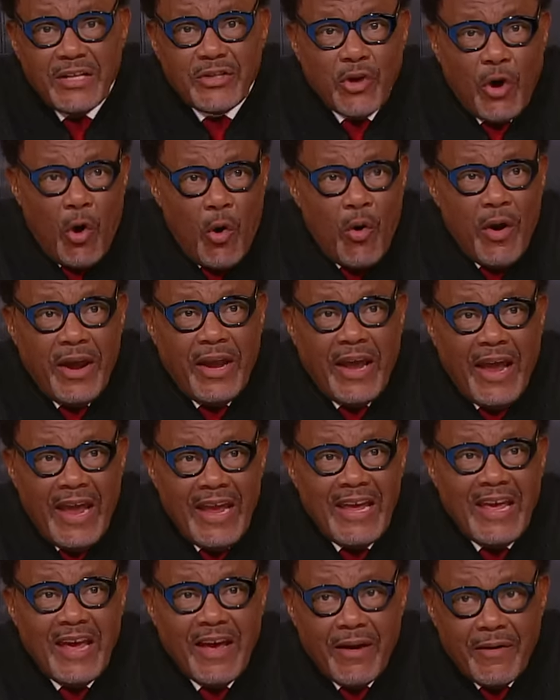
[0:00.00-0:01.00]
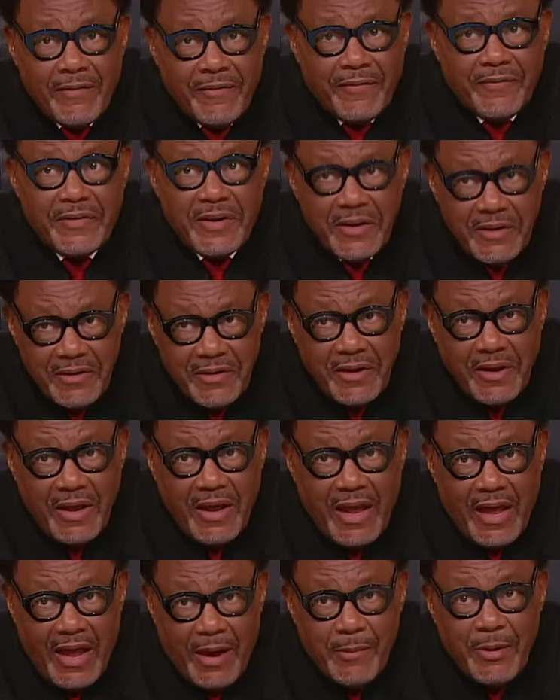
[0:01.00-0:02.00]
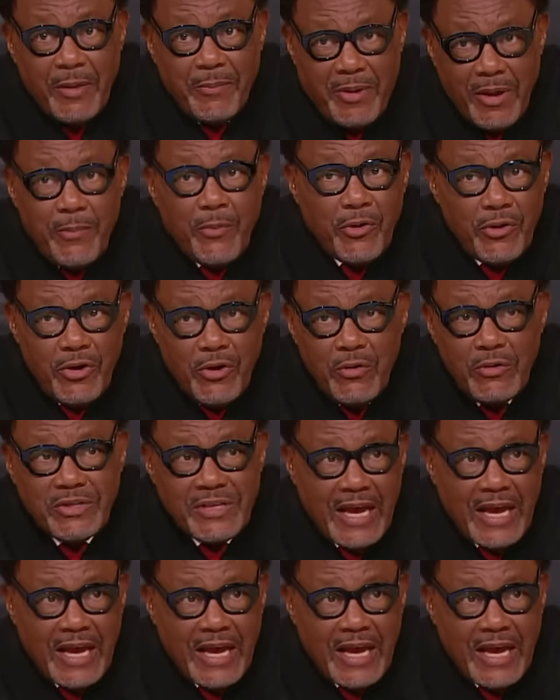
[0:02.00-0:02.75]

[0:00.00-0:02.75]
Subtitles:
as owing a gift. I mean, people use